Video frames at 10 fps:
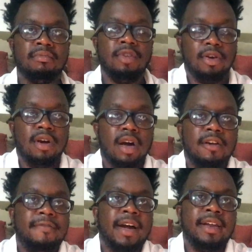You're
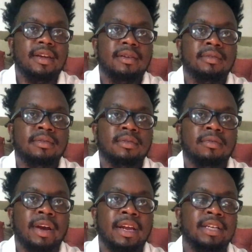gonna find it,
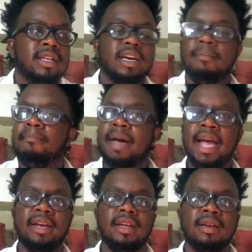right? It's like a
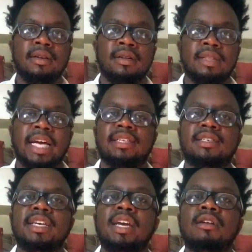magnet. That
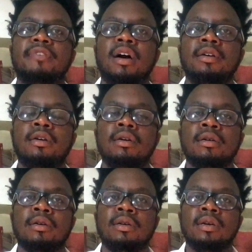seed of hunger
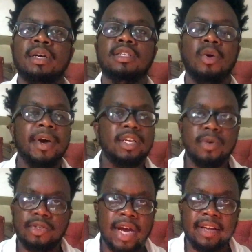is going
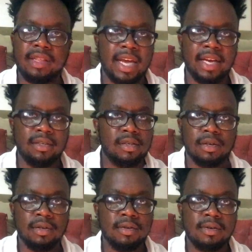to attract the
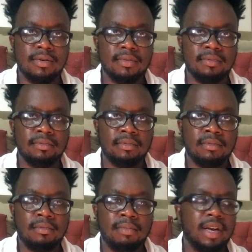answer.
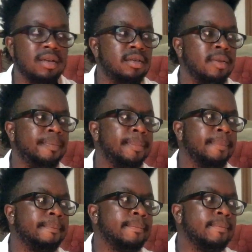Because,
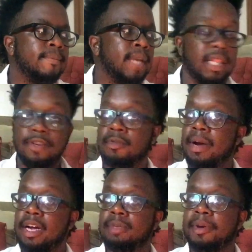at least from
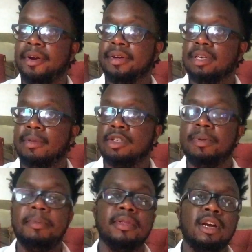my experience, and most
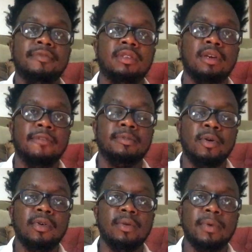people that I've
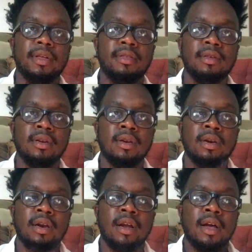spoken with
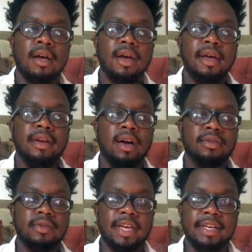in
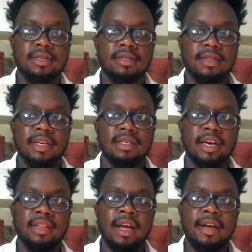consultations and things
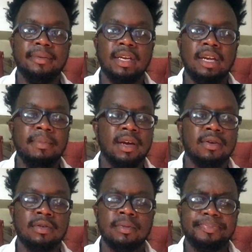like that,
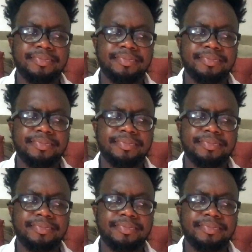emails,